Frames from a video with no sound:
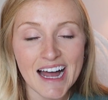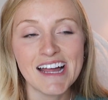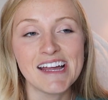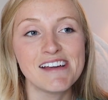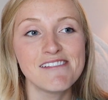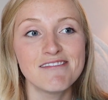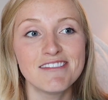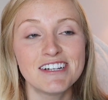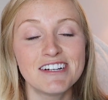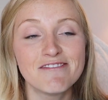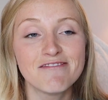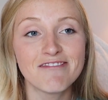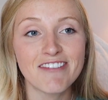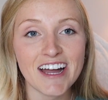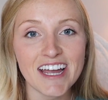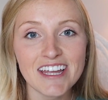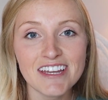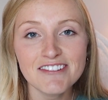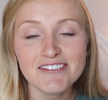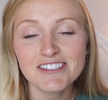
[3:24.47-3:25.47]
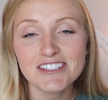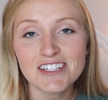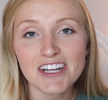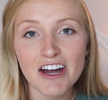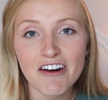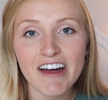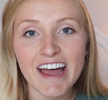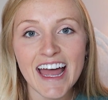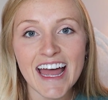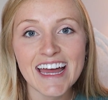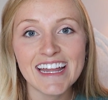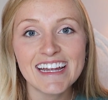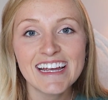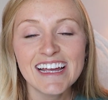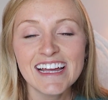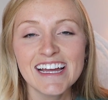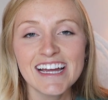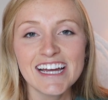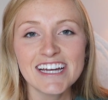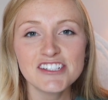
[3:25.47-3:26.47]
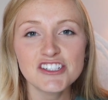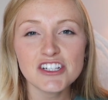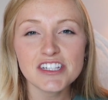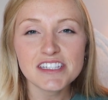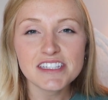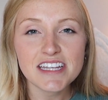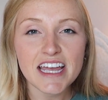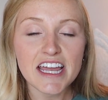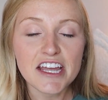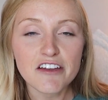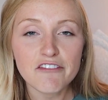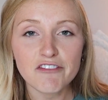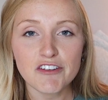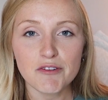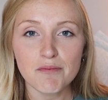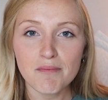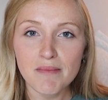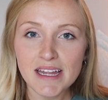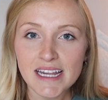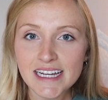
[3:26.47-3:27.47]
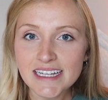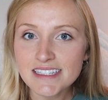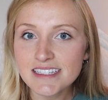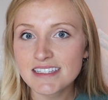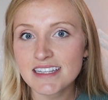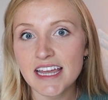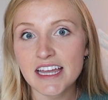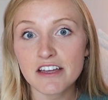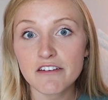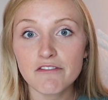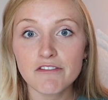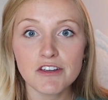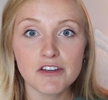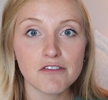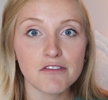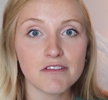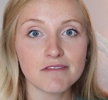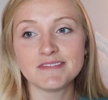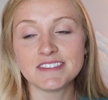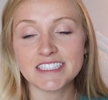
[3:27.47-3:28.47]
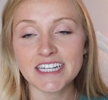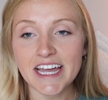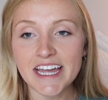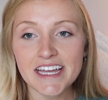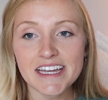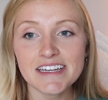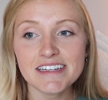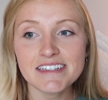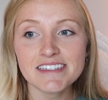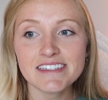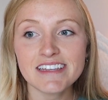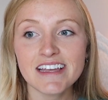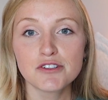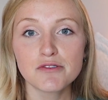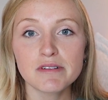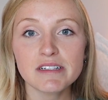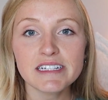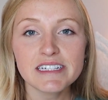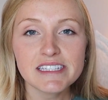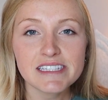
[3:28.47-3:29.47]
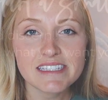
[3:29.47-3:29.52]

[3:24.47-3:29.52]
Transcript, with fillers: I would invite you to go ahead and just take a few minutes, take a few days to really